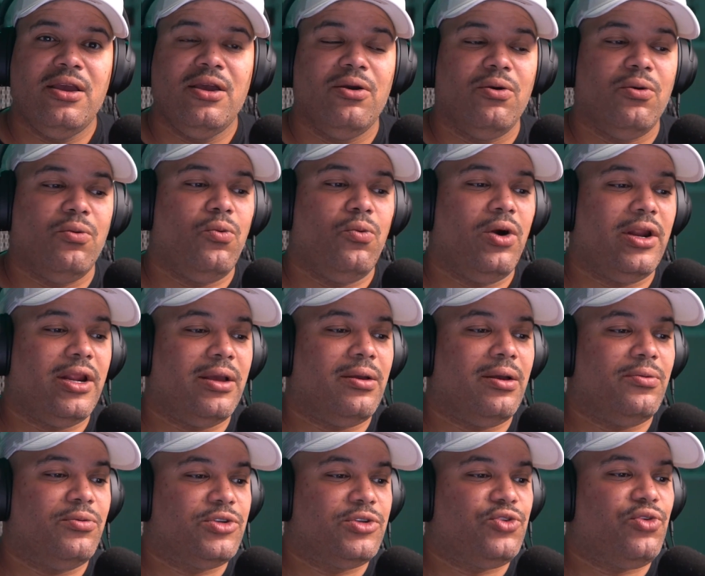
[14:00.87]
what I
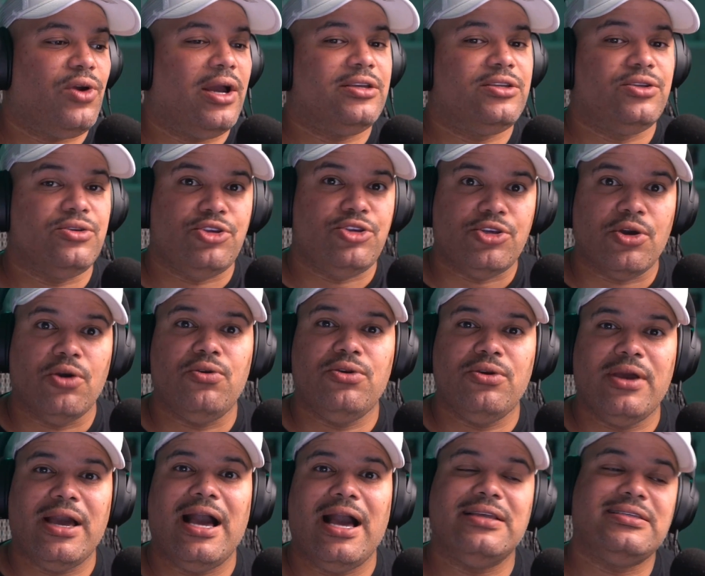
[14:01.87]
was trying to show you
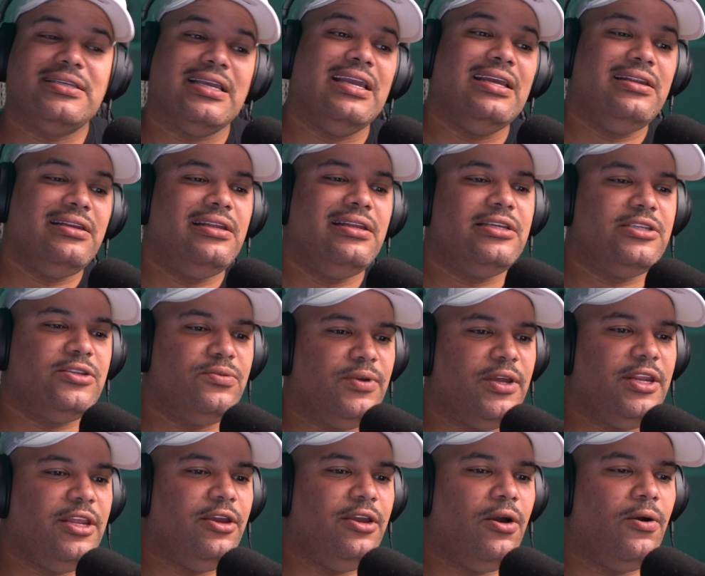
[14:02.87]
guys in this
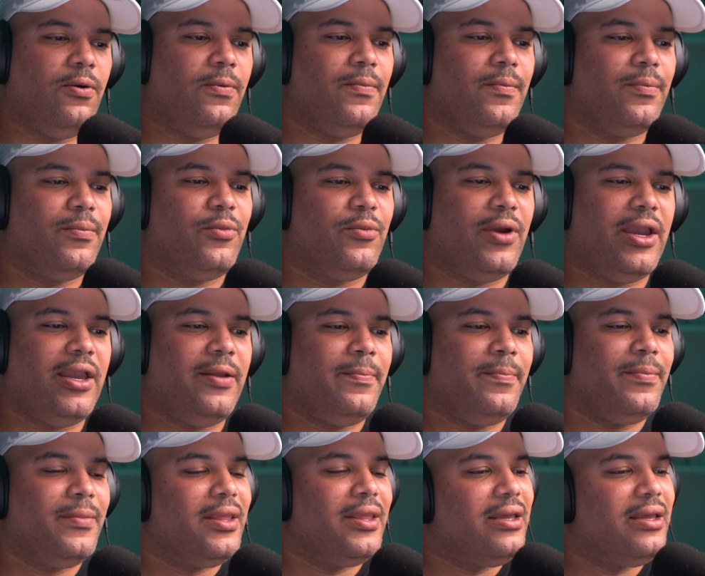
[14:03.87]
video? Right?